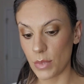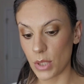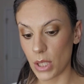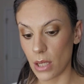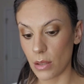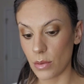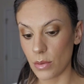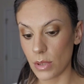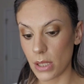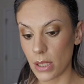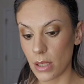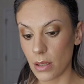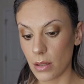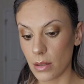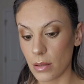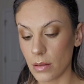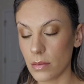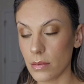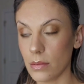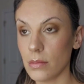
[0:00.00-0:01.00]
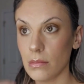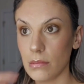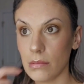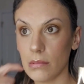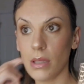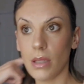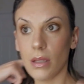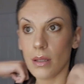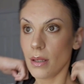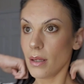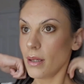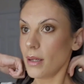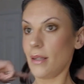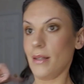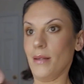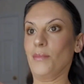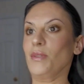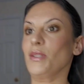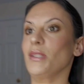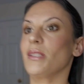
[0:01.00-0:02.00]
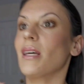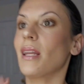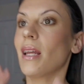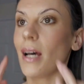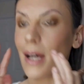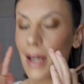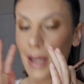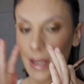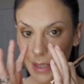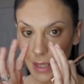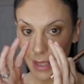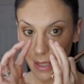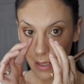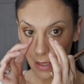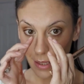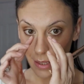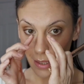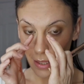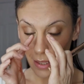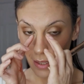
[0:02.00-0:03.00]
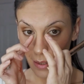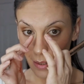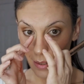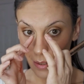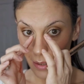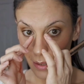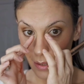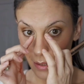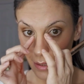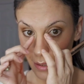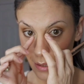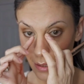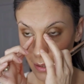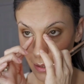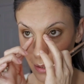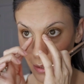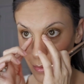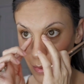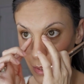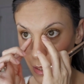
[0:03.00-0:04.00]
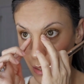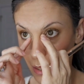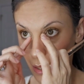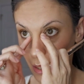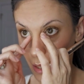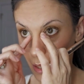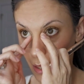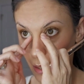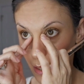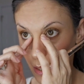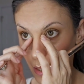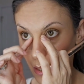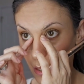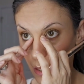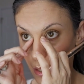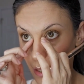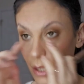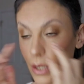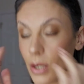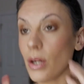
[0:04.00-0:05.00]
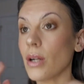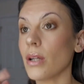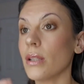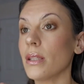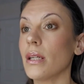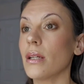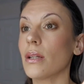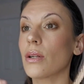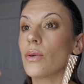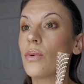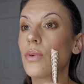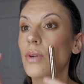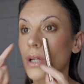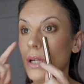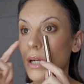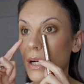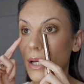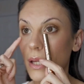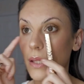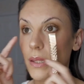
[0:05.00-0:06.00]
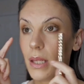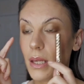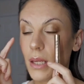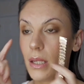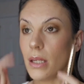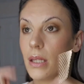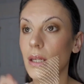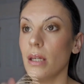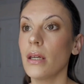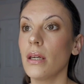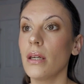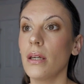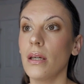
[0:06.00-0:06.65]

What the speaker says: shadow stick, and I'm just going to highlight. I'm just going to highlight here on the inner corner, and then